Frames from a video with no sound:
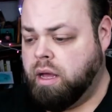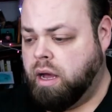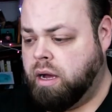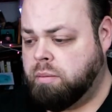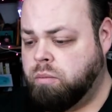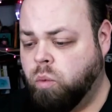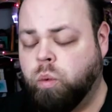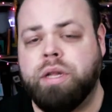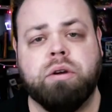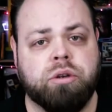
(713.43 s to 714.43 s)
Um,
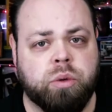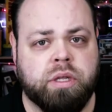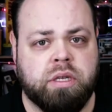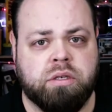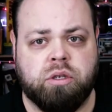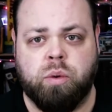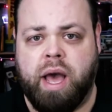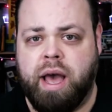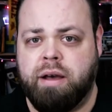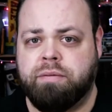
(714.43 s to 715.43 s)
when you're doing this, you
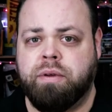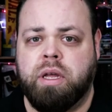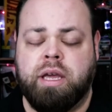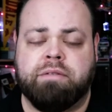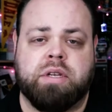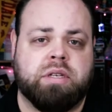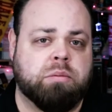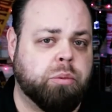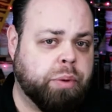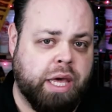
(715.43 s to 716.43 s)
have you have to
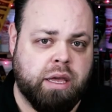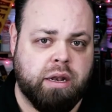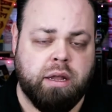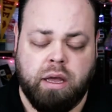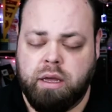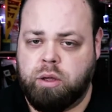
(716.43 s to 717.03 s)
set up a pin,